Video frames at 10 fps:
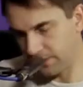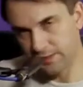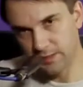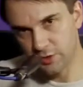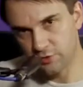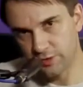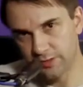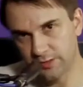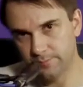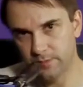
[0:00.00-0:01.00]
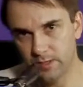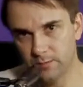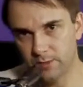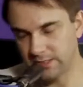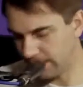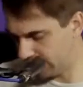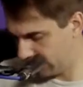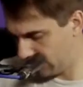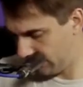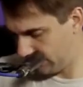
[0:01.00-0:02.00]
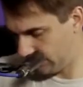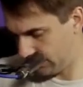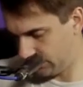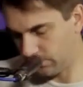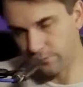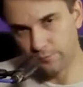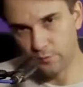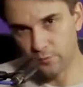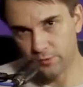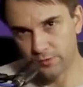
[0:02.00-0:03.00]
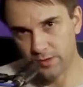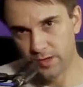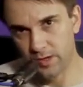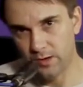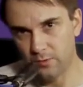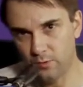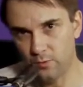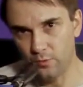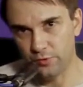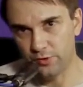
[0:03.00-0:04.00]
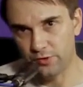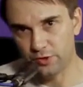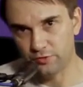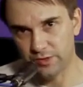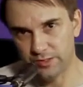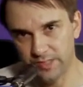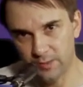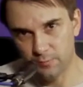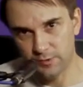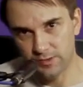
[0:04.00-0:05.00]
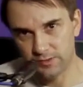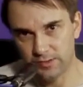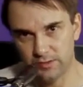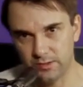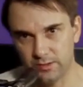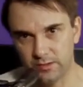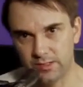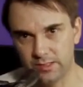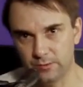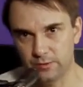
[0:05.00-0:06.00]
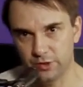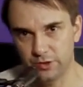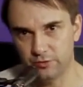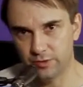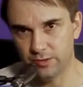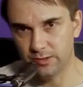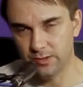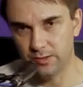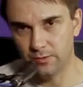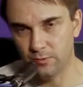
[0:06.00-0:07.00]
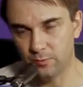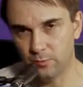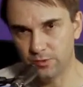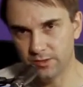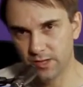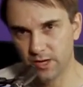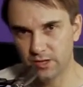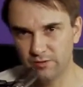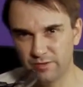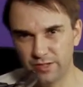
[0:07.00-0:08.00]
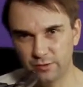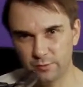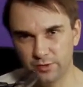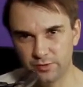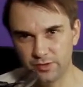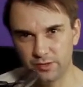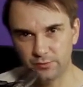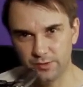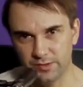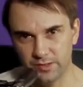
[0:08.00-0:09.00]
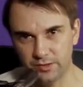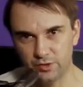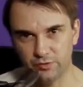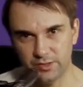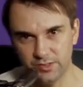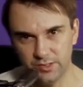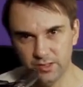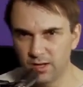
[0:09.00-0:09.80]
thinner strings. I tend to go in from the sort of 4th or 3rd string downwards. So that's the D or G string onwards. You really don't be doing this stuff on the thicker strings.